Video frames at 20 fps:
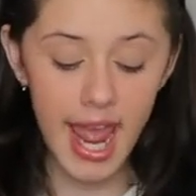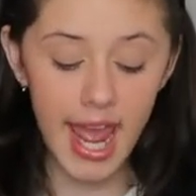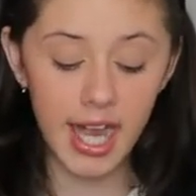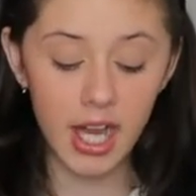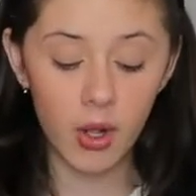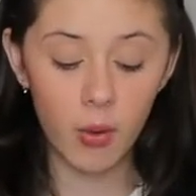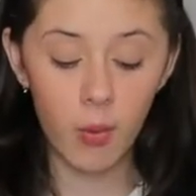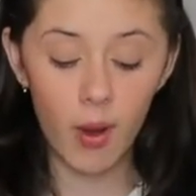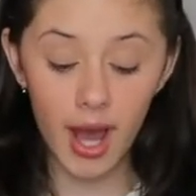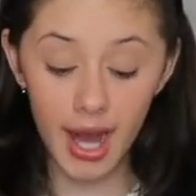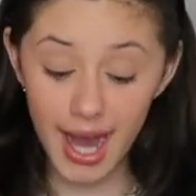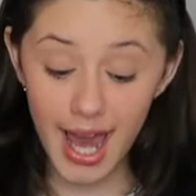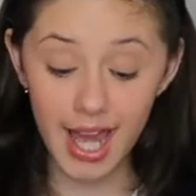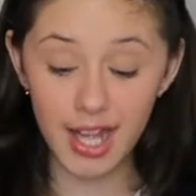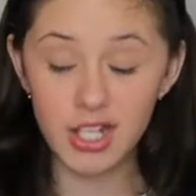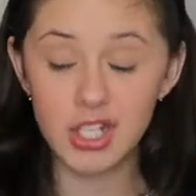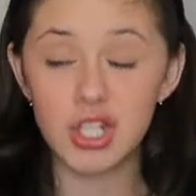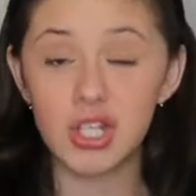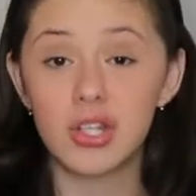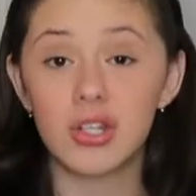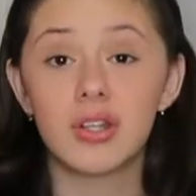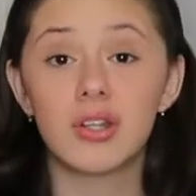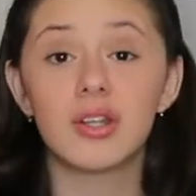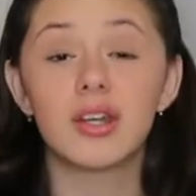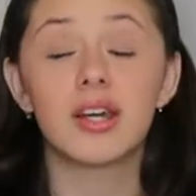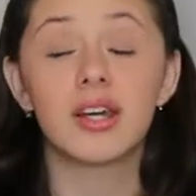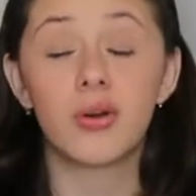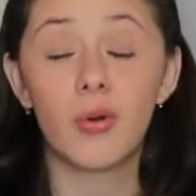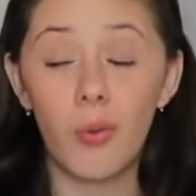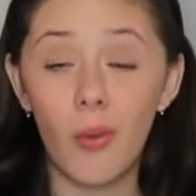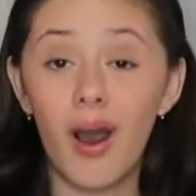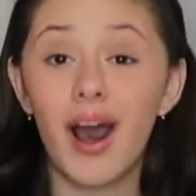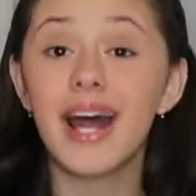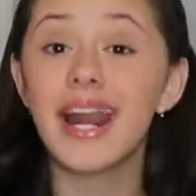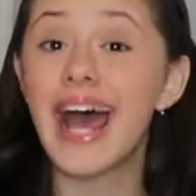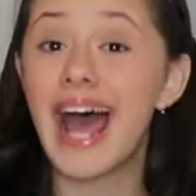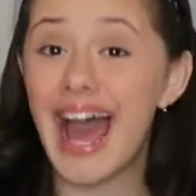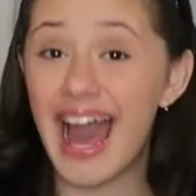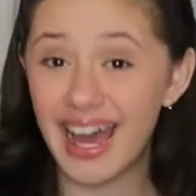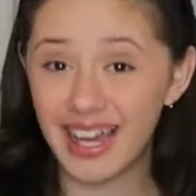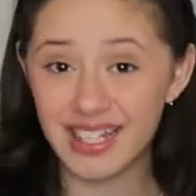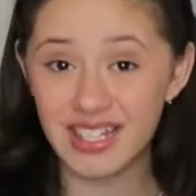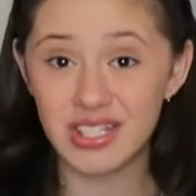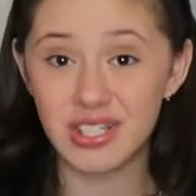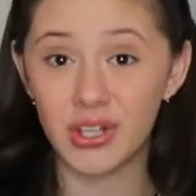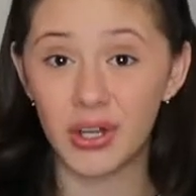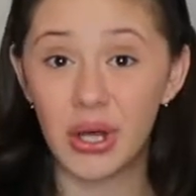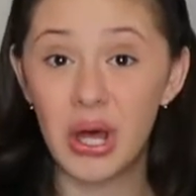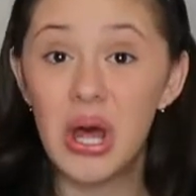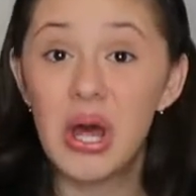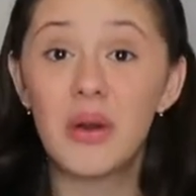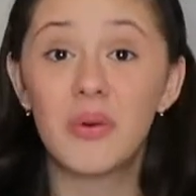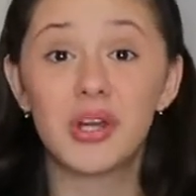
and a quad axel a quad axel